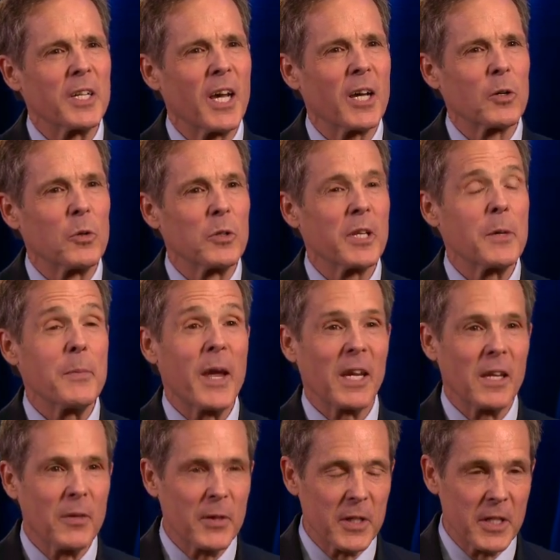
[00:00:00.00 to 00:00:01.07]
Not only
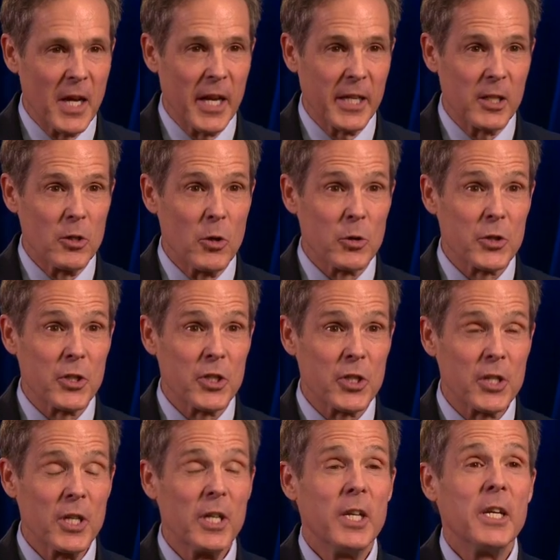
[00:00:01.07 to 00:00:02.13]
making the
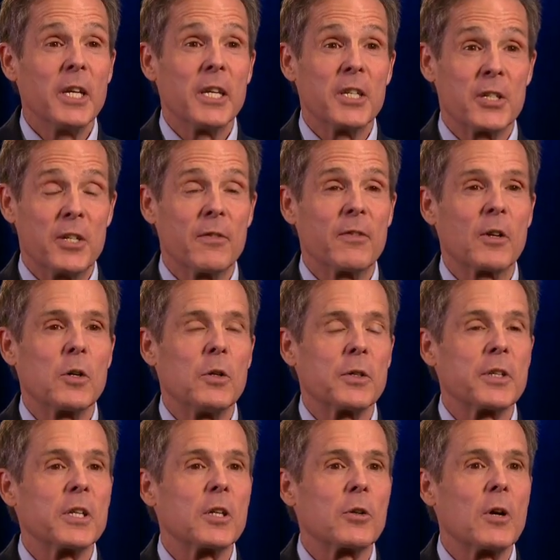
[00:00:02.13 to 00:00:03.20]
diagnosis is
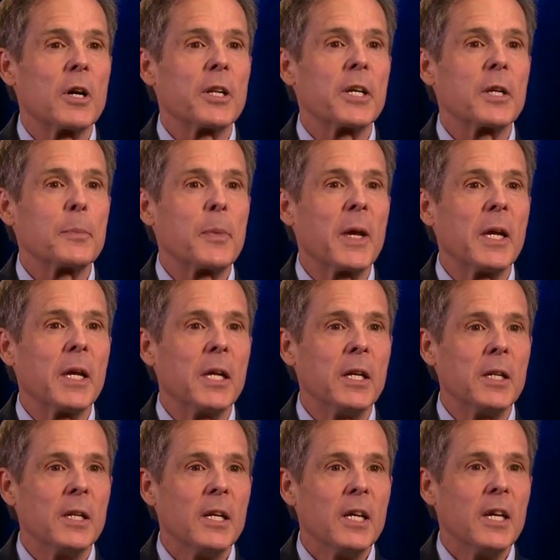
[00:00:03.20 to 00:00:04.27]
difficult in chronic
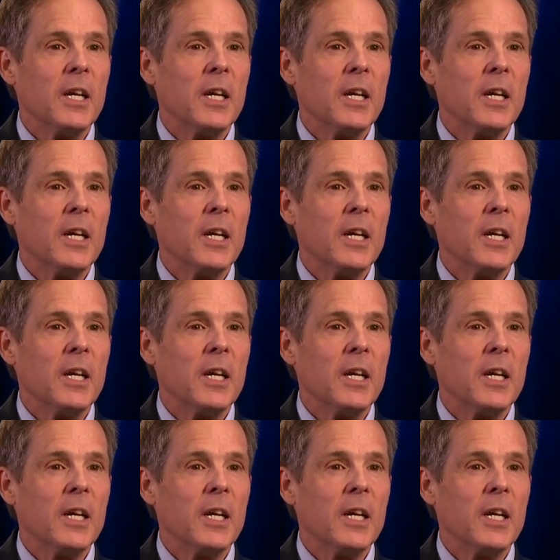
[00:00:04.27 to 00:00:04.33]
pain,